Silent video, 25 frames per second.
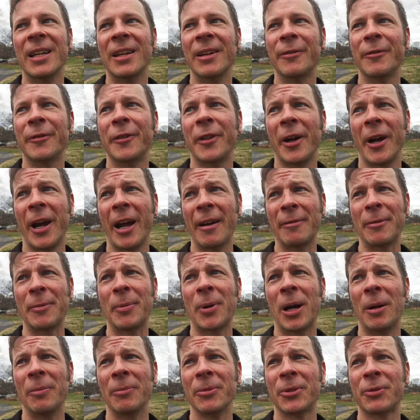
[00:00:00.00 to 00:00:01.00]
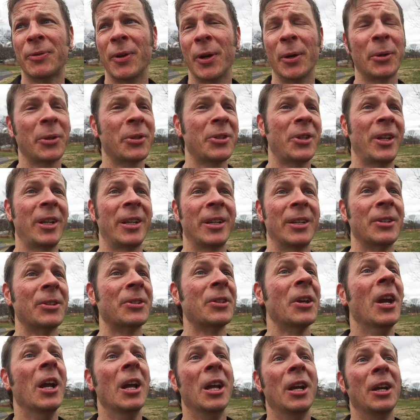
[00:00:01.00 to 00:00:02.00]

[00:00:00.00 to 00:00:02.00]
if they're having problems focusing is